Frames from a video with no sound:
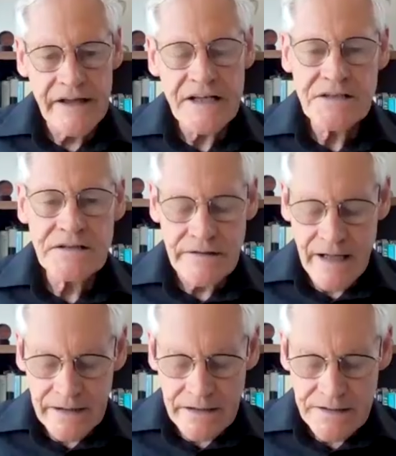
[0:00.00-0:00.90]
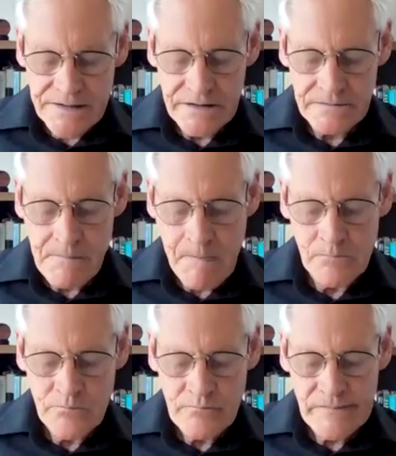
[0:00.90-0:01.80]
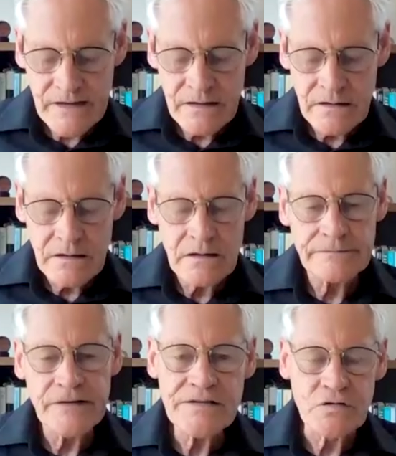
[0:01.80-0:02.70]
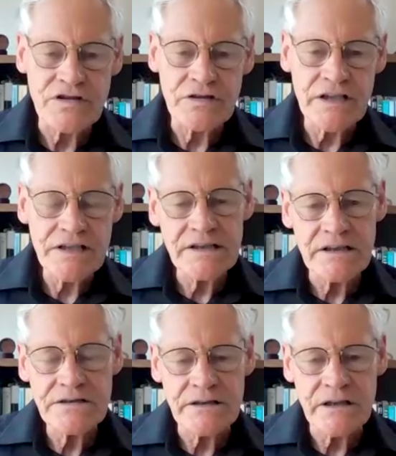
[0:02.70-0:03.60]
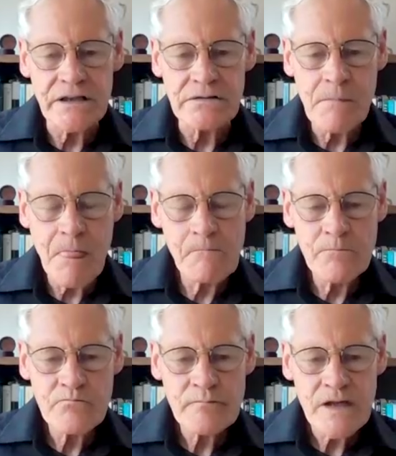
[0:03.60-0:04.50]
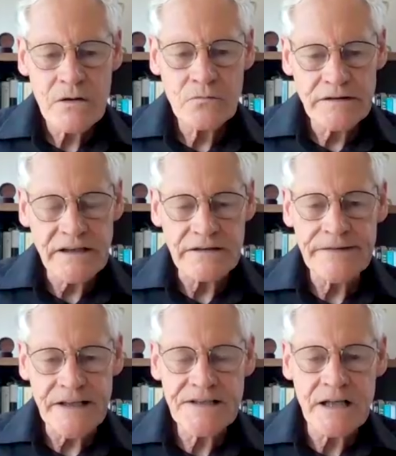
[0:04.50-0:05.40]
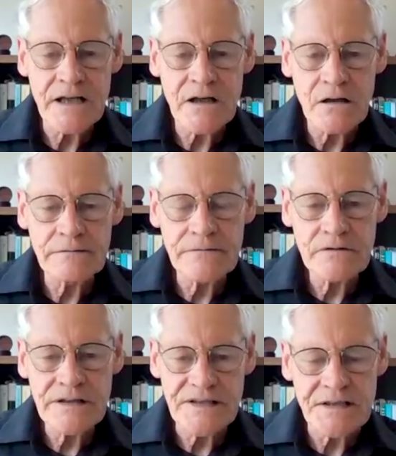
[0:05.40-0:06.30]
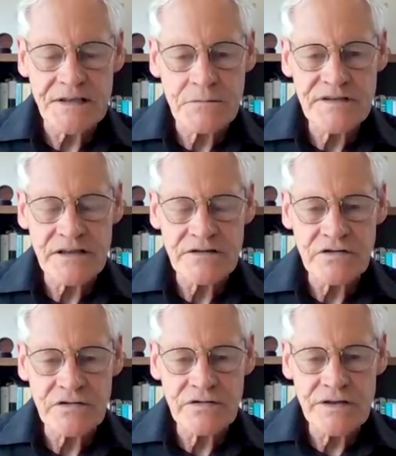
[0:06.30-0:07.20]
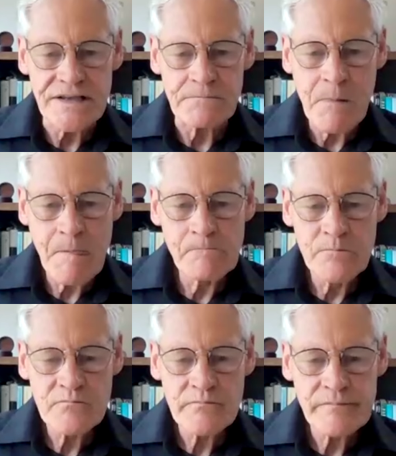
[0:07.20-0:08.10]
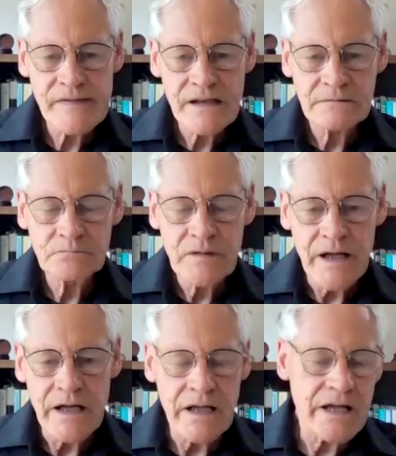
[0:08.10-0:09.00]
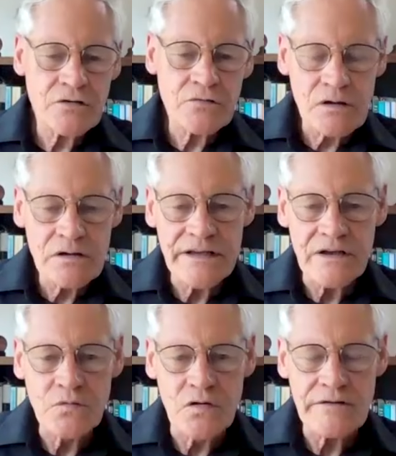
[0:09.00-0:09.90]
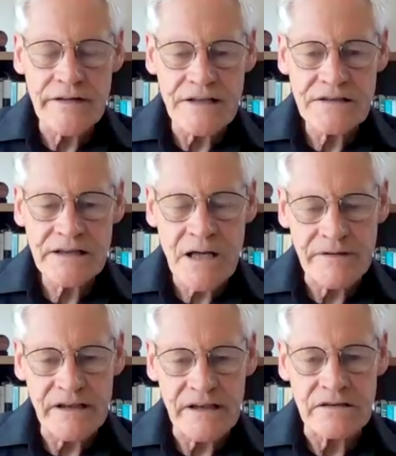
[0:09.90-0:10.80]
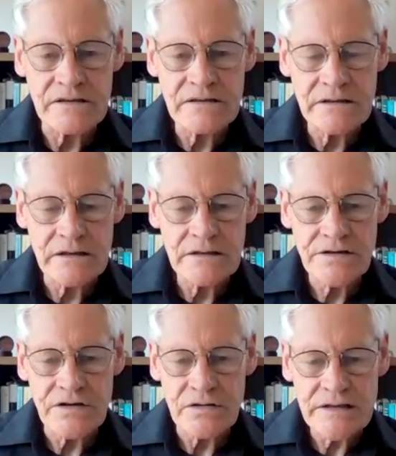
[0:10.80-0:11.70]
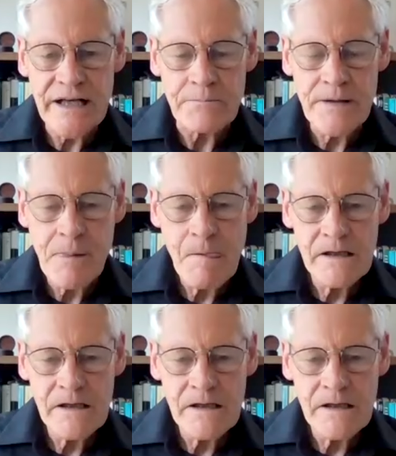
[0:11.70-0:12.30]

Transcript: The answer to that is that, first of all, you need to get to know what the effects are of the systems that you're using and the quality of water that's coming in to your tap.